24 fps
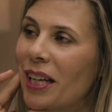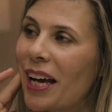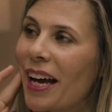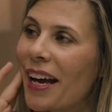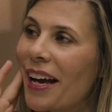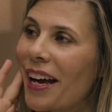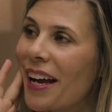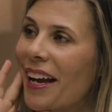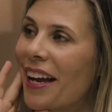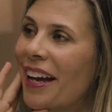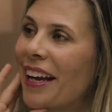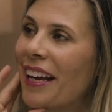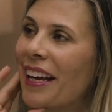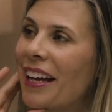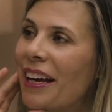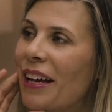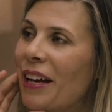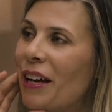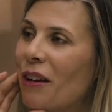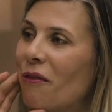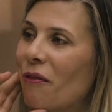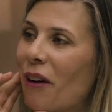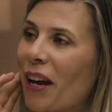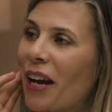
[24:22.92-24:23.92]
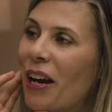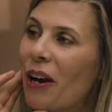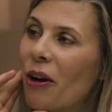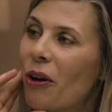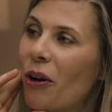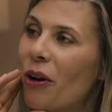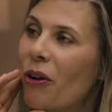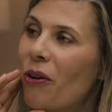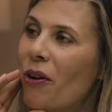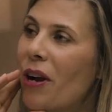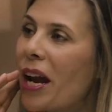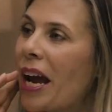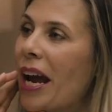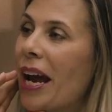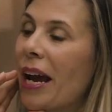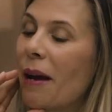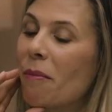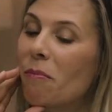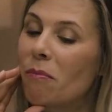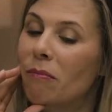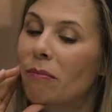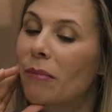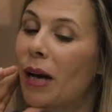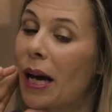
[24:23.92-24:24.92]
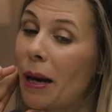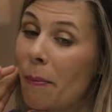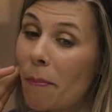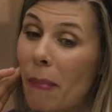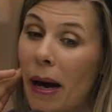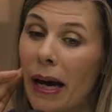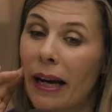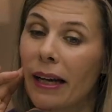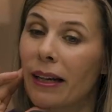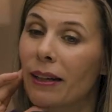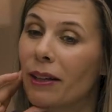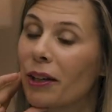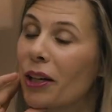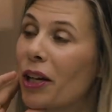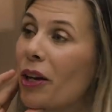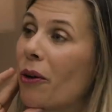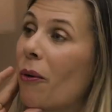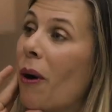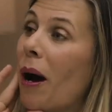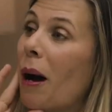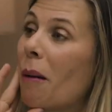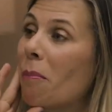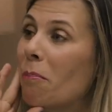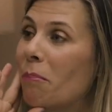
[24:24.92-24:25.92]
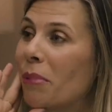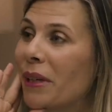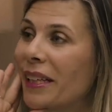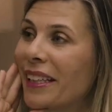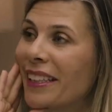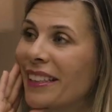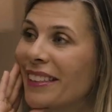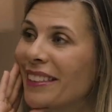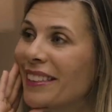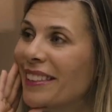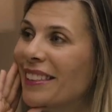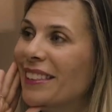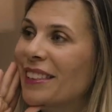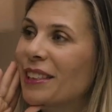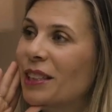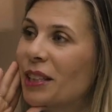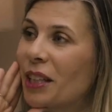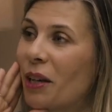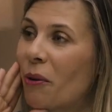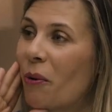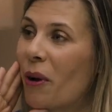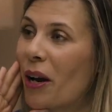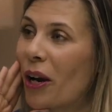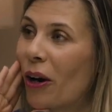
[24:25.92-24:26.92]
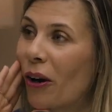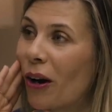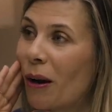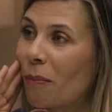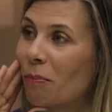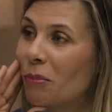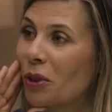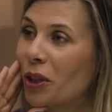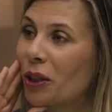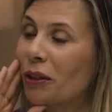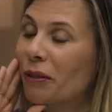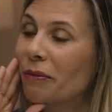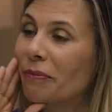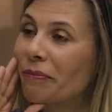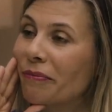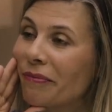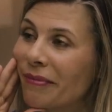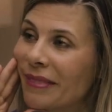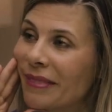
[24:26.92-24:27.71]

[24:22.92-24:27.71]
If I hear your name, I might look you up and see what you're up to.